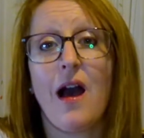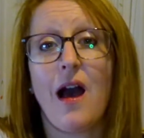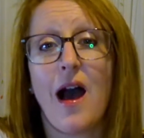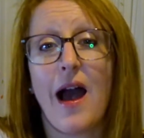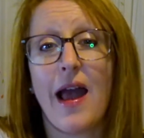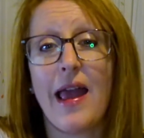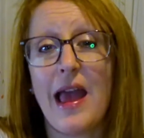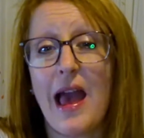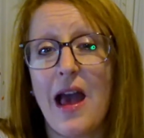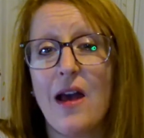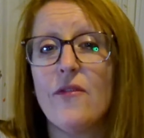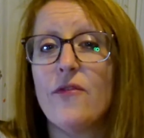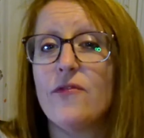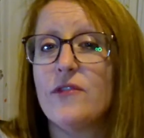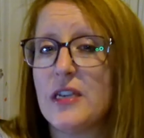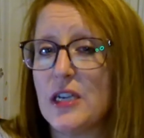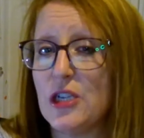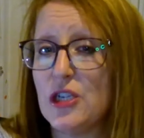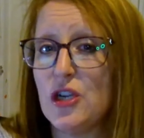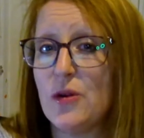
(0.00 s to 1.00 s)
I have
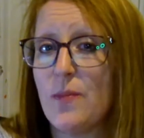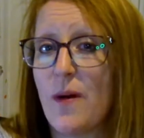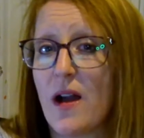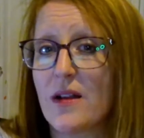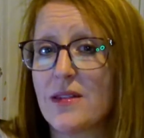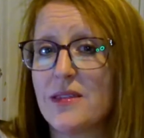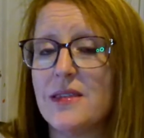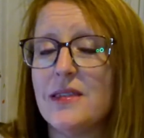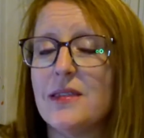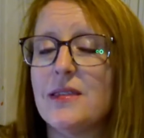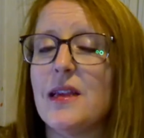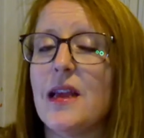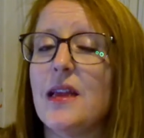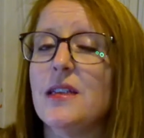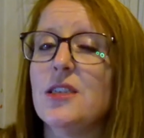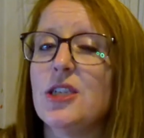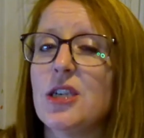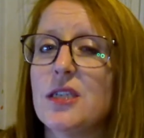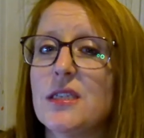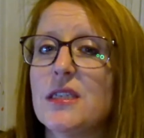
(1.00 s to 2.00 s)
tissue boxes
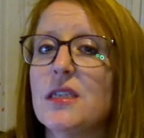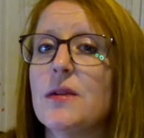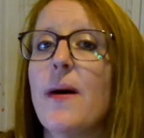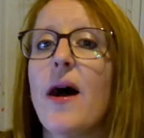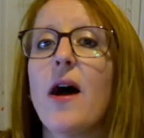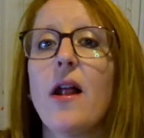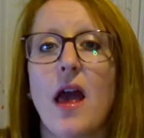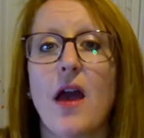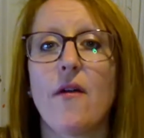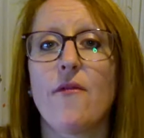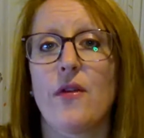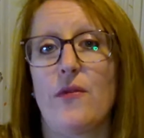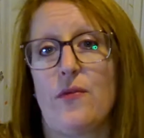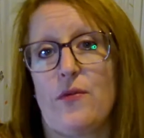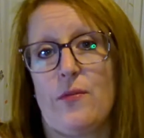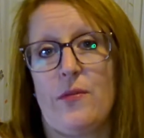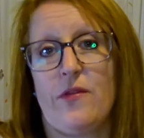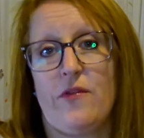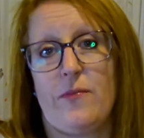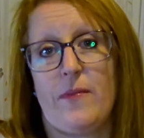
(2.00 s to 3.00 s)
in just about every
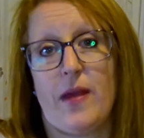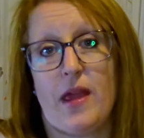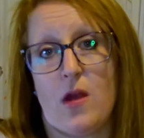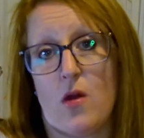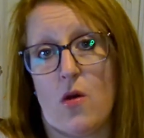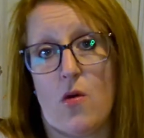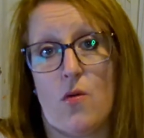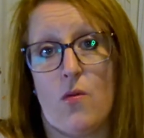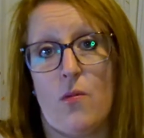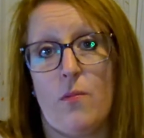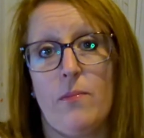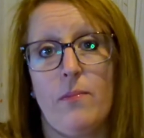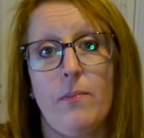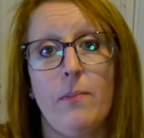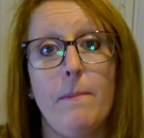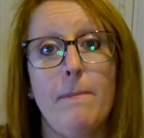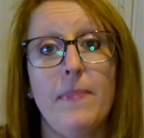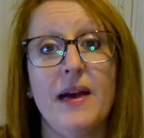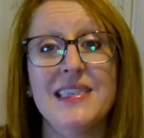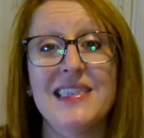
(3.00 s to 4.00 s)
room of my home,
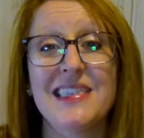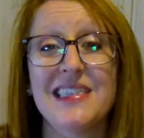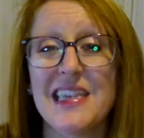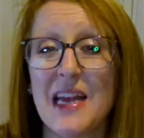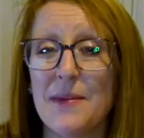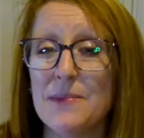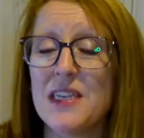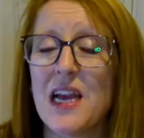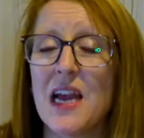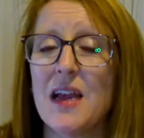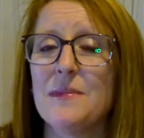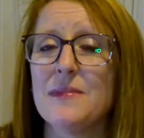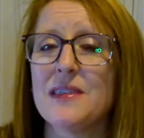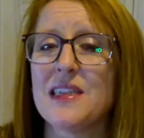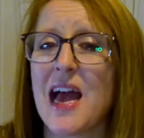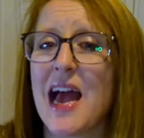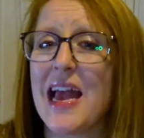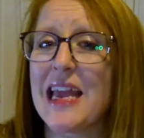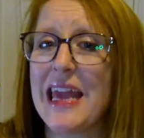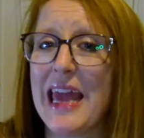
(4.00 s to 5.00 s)
but sometimes
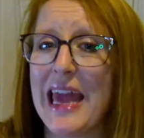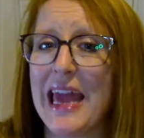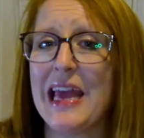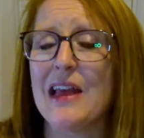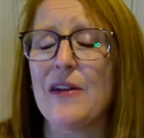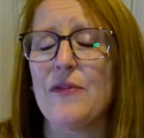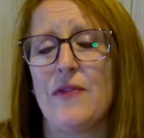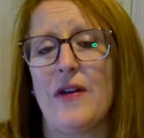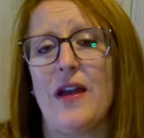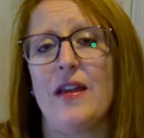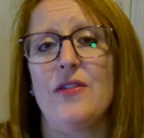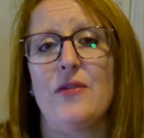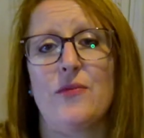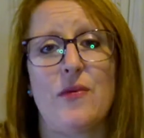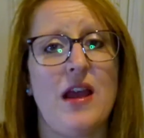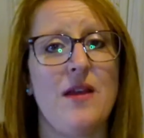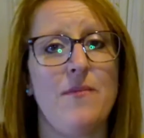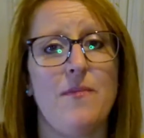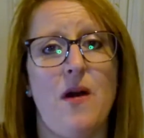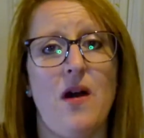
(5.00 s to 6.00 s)
I can't find the
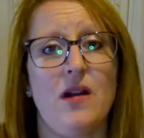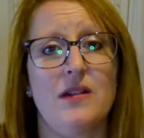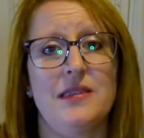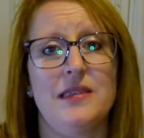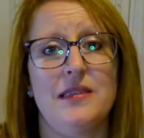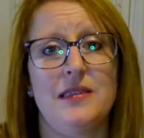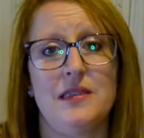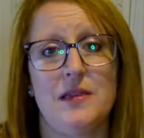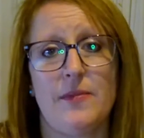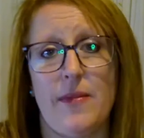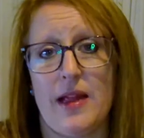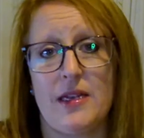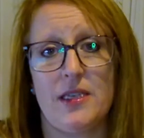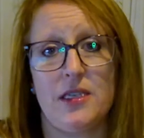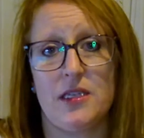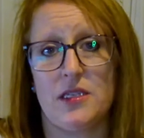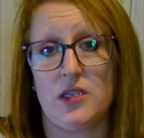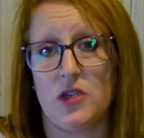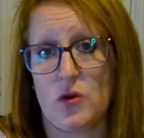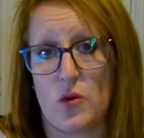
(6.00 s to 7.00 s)
right boxes to match
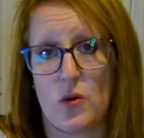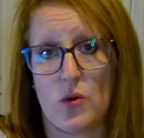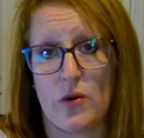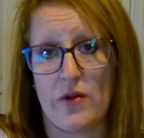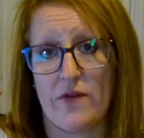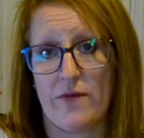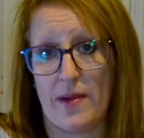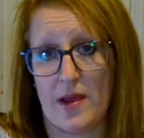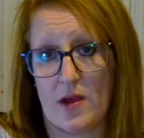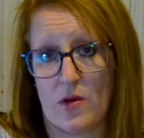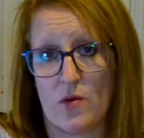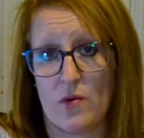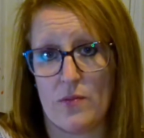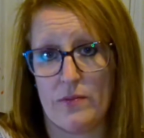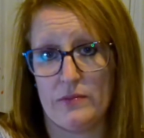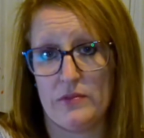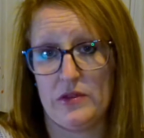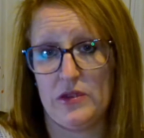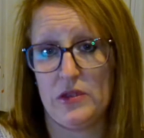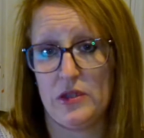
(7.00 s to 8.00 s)
the decor of my home.
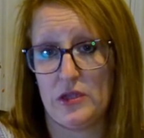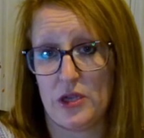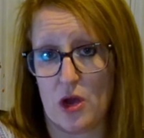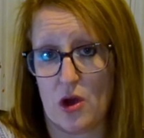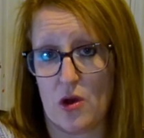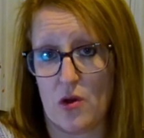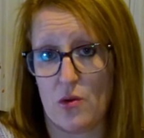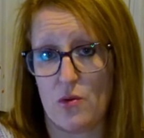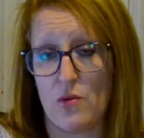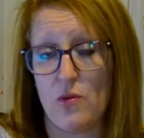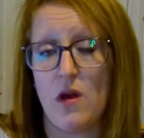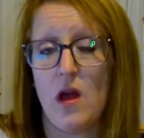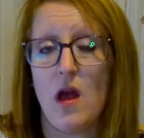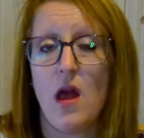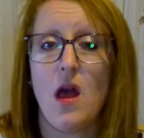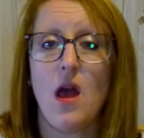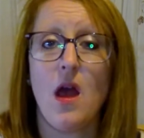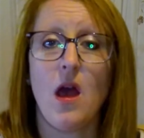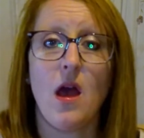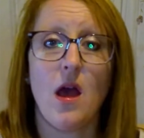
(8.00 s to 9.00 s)
So
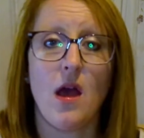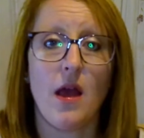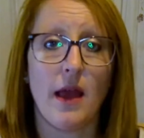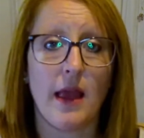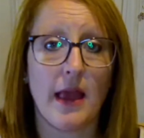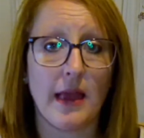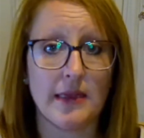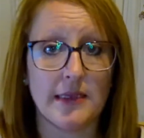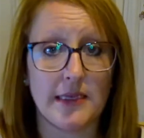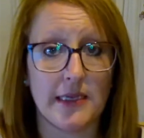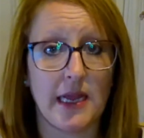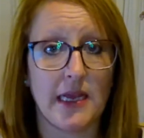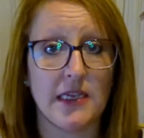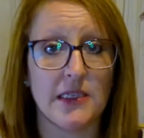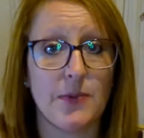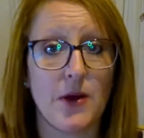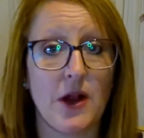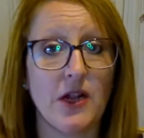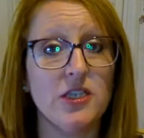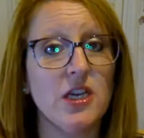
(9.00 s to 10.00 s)
in today's
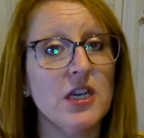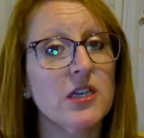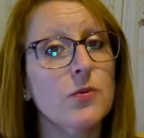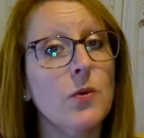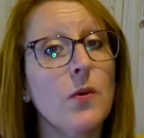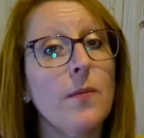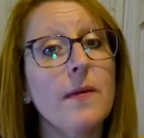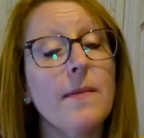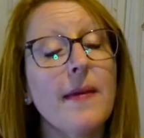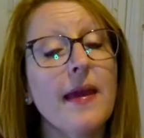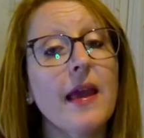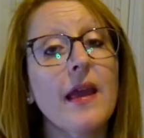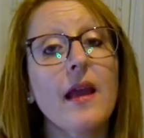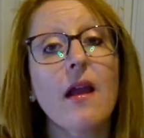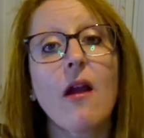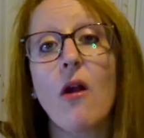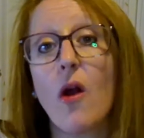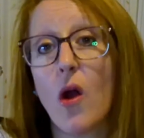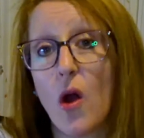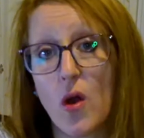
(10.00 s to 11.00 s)
project we'll be making
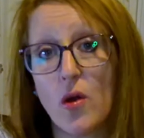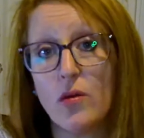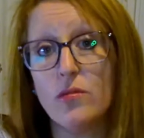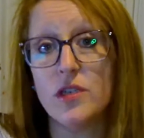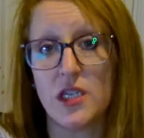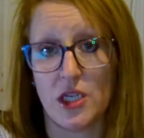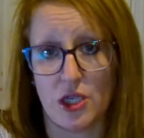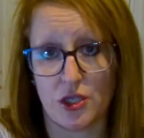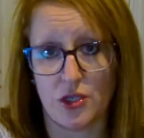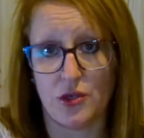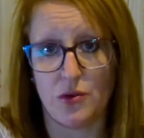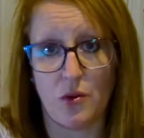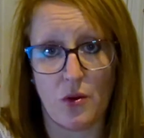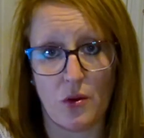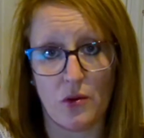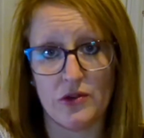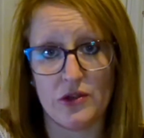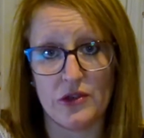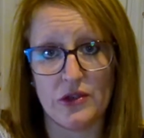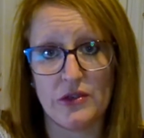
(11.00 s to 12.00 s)
our own tissue
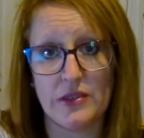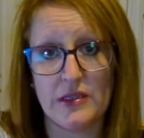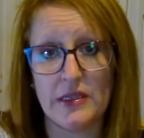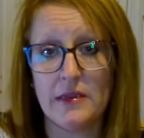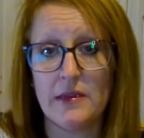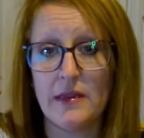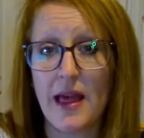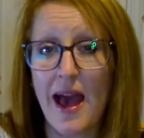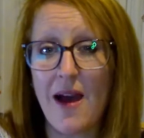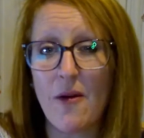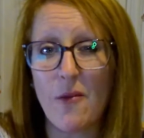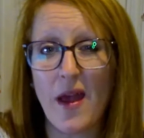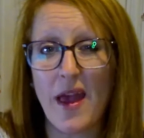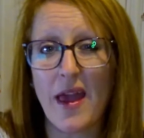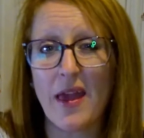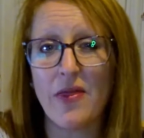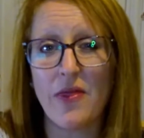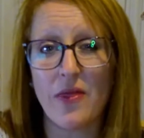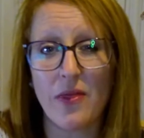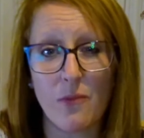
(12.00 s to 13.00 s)
holders. That
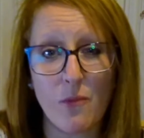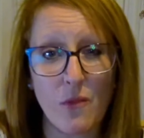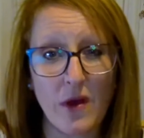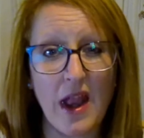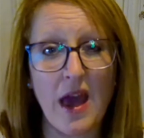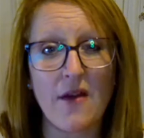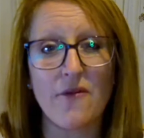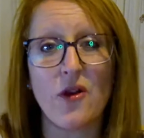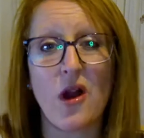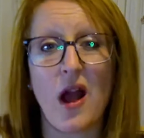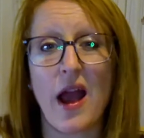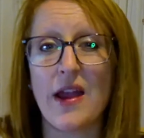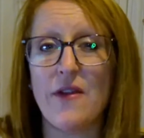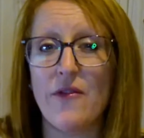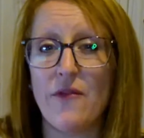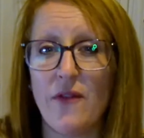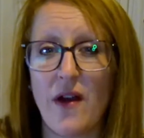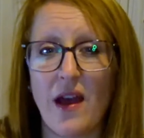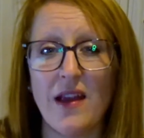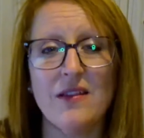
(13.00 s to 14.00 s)
way, whenever I
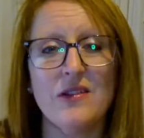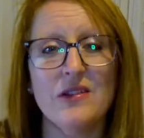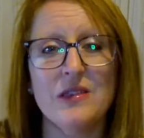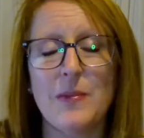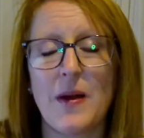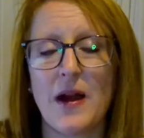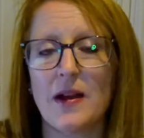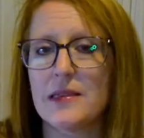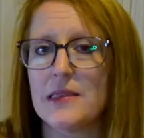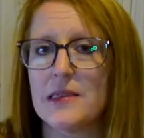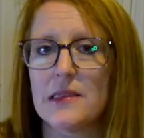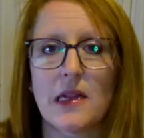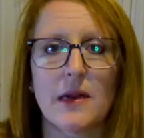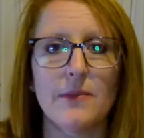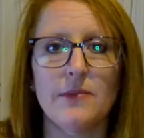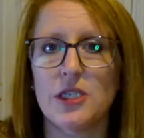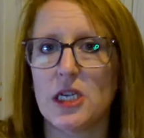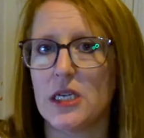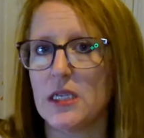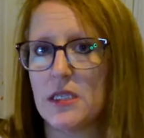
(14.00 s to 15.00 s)
find those boxes that
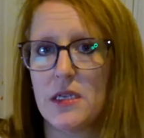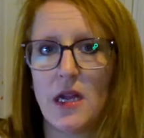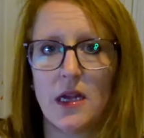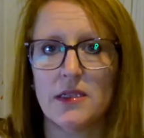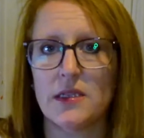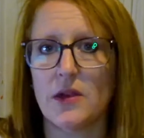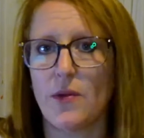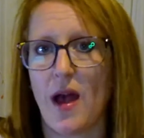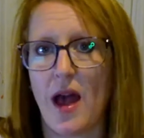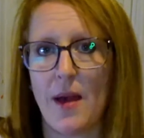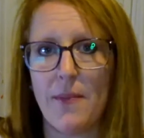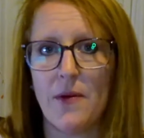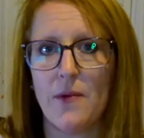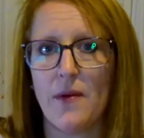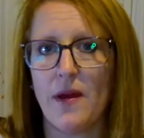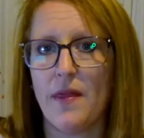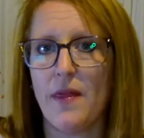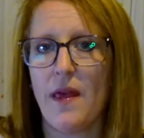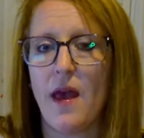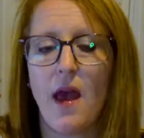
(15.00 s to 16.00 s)
I'm just not so happy
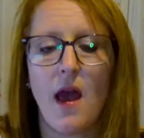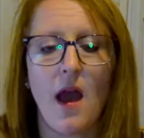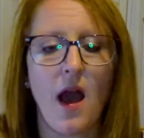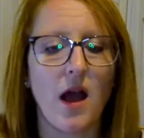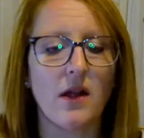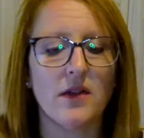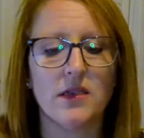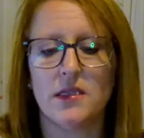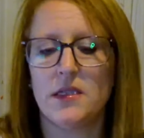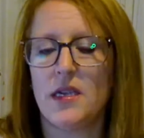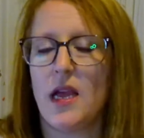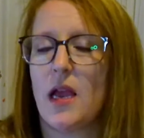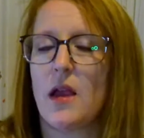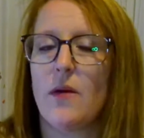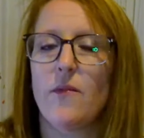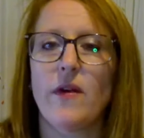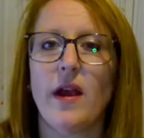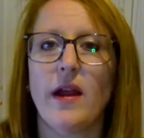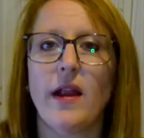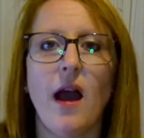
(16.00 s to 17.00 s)
with, I'll just take them
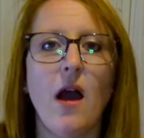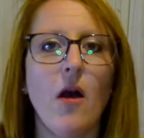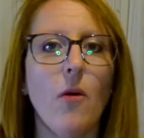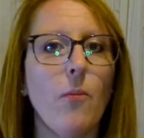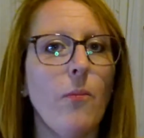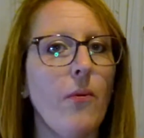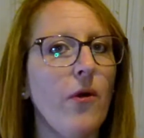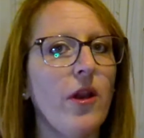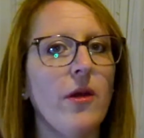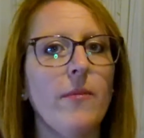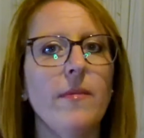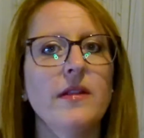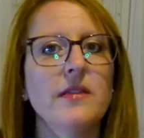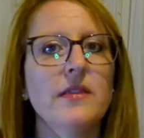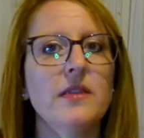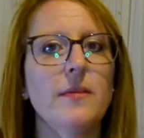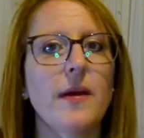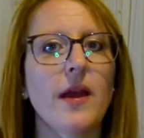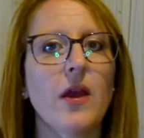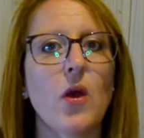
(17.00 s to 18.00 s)
right out, put them
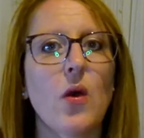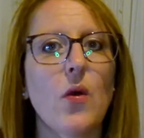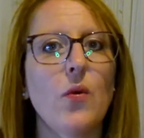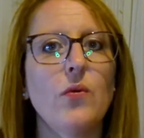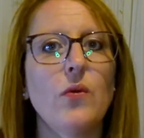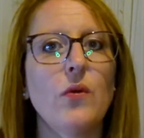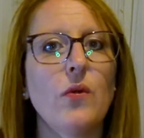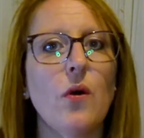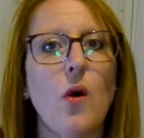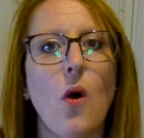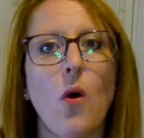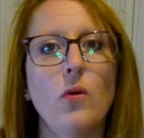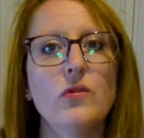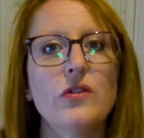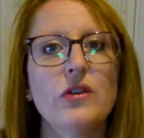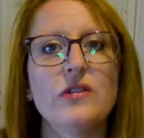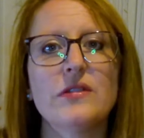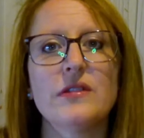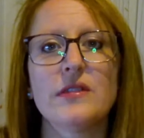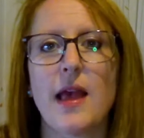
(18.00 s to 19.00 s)
into my own
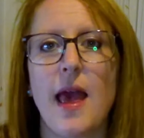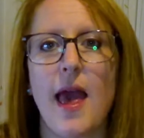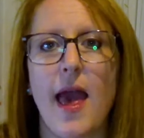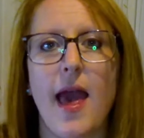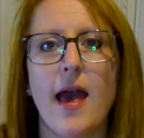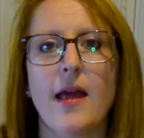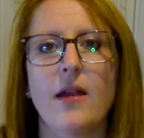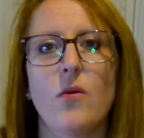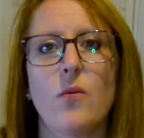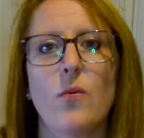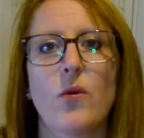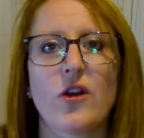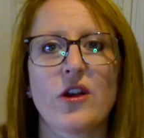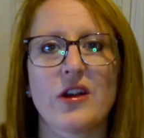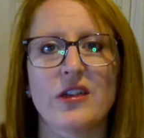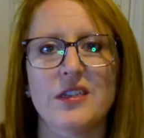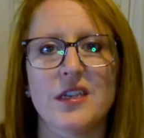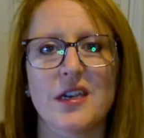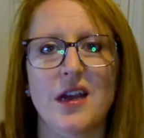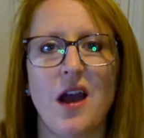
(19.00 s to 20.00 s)
holders, and we're
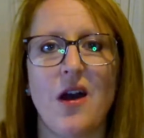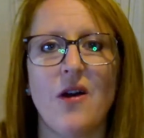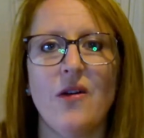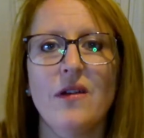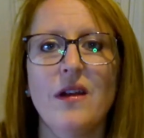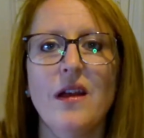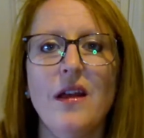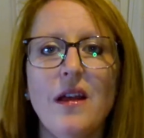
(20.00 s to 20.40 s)
good to go.